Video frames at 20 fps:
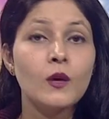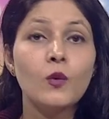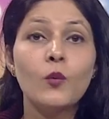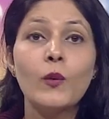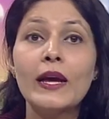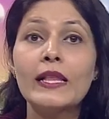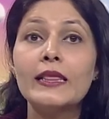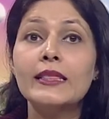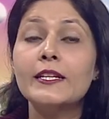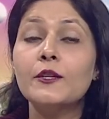
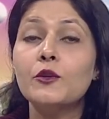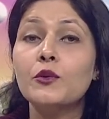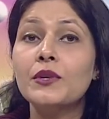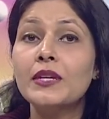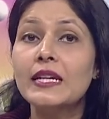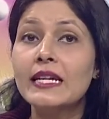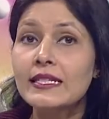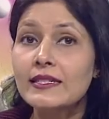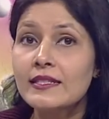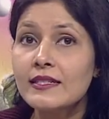While the
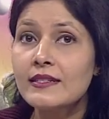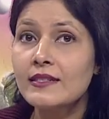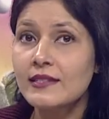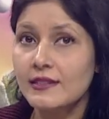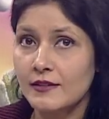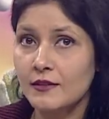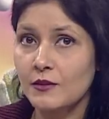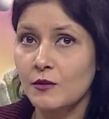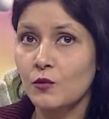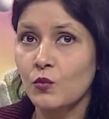
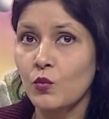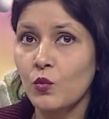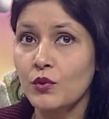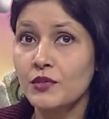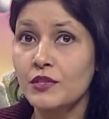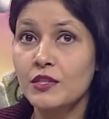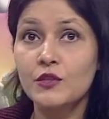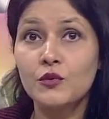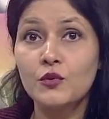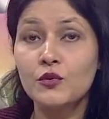Orientalists
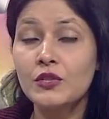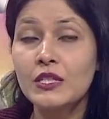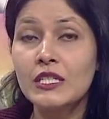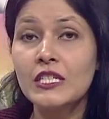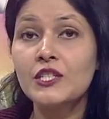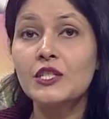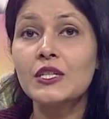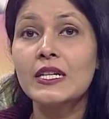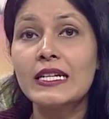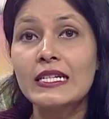wanted to
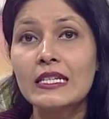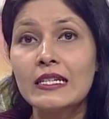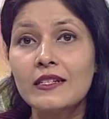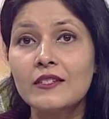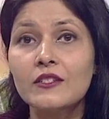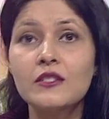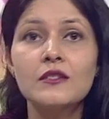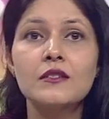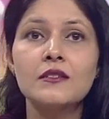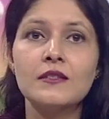teach
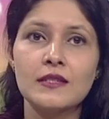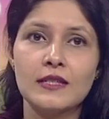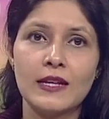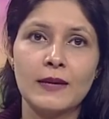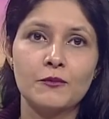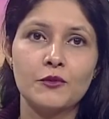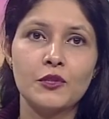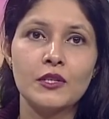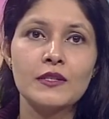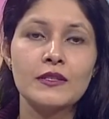indigenous
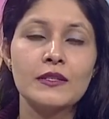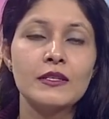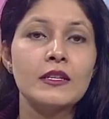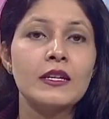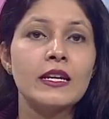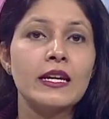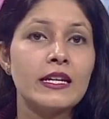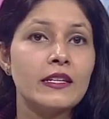subjects